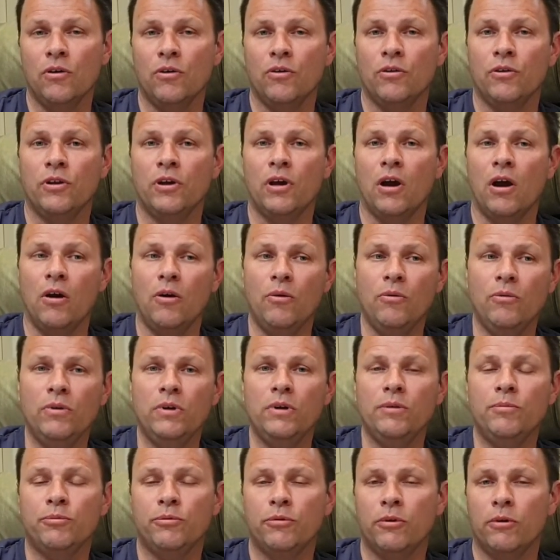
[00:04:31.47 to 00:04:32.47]
The only
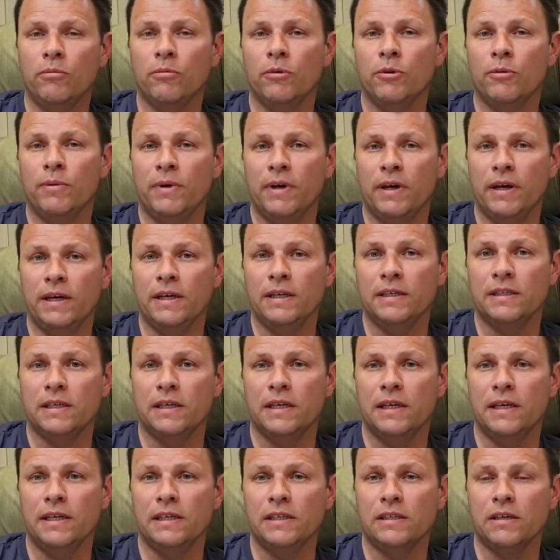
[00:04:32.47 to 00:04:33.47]
problem is
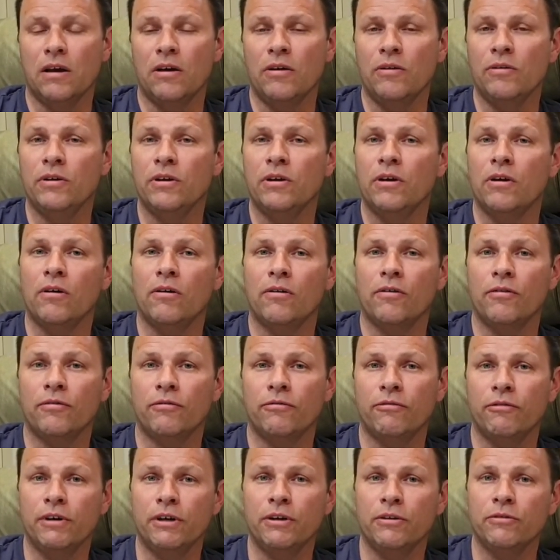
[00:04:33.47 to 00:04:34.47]
it's only got a
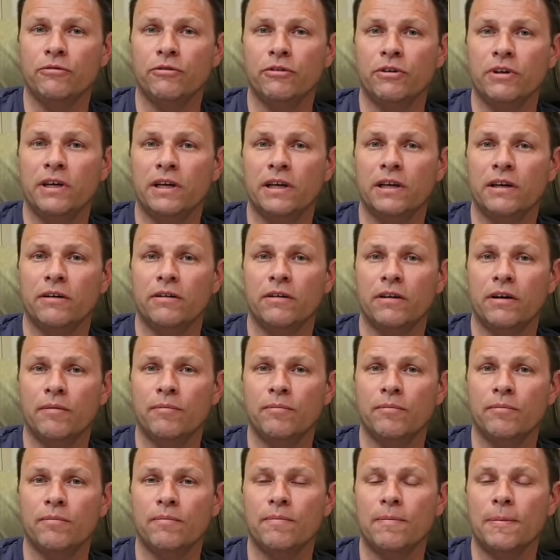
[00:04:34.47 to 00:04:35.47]
300
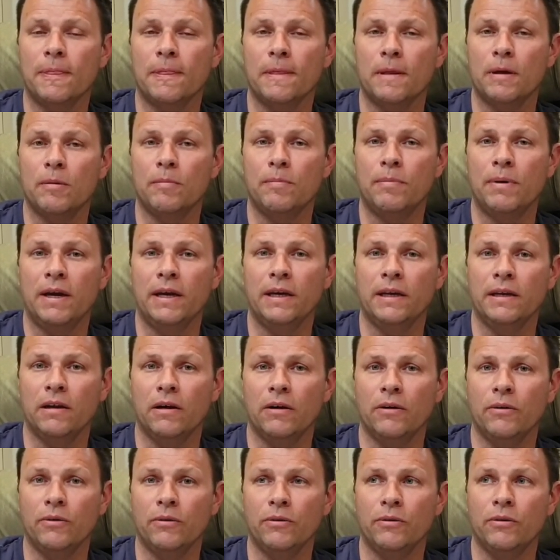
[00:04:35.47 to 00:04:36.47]
kilogram
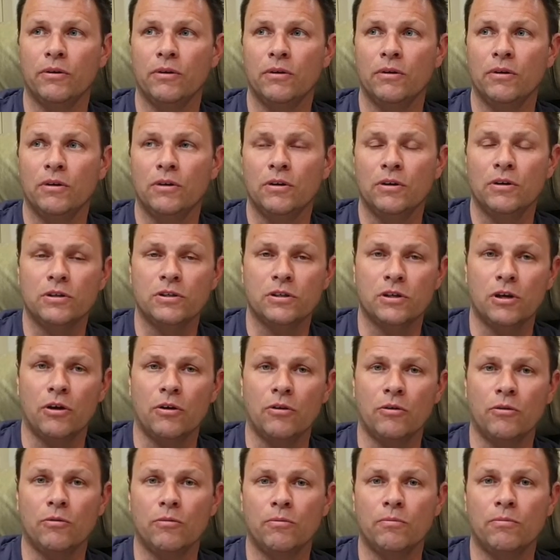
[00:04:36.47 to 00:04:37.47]
payload,
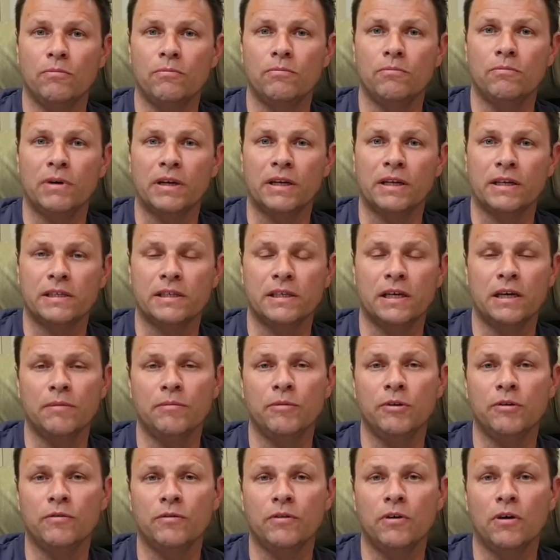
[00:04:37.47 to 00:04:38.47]
so by the time
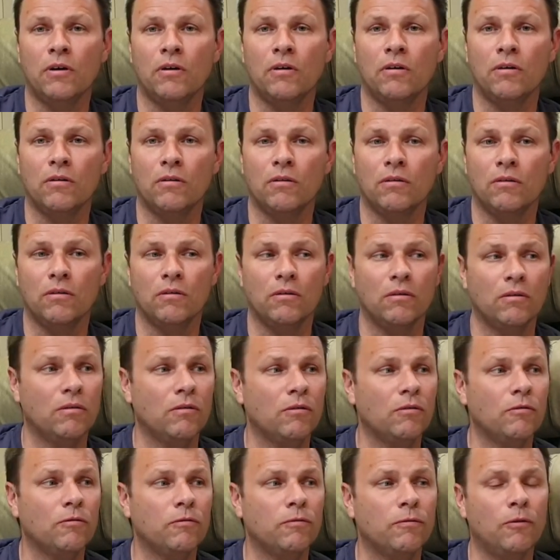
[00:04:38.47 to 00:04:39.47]
you've got
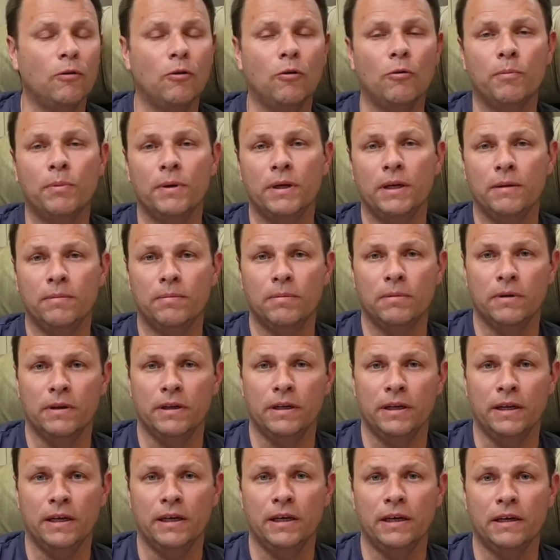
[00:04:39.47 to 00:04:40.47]
4 people in
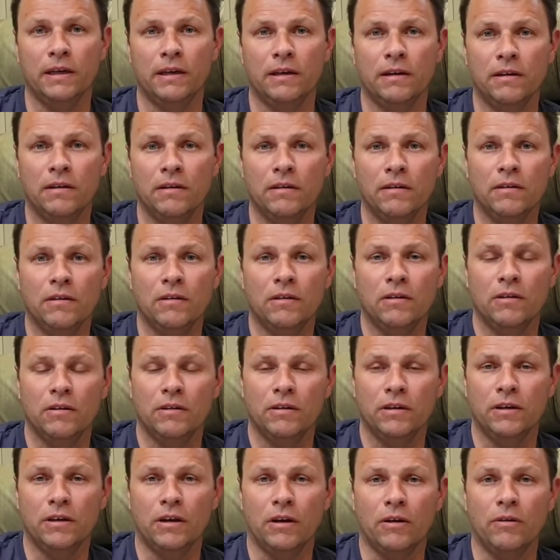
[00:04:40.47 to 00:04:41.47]
it,
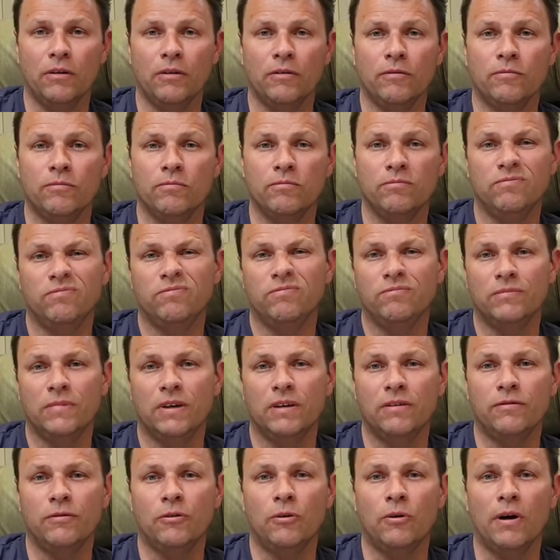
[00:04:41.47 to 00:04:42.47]
you know,
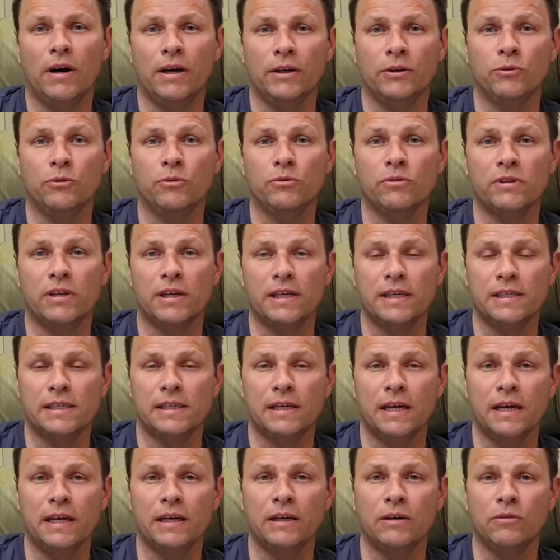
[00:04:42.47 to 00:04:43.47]
4 adults let's
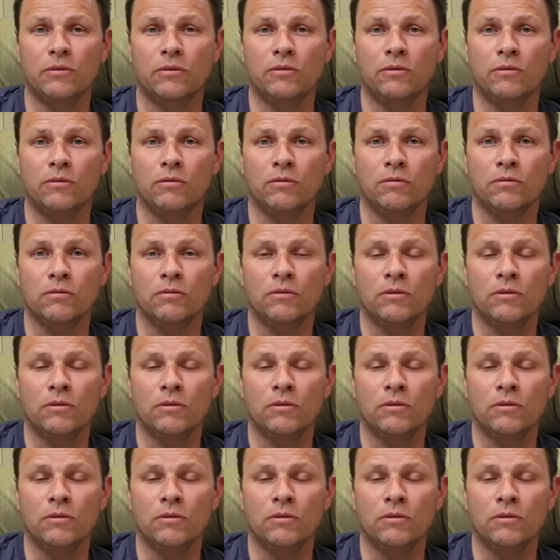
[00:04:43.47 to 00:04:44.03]
say, or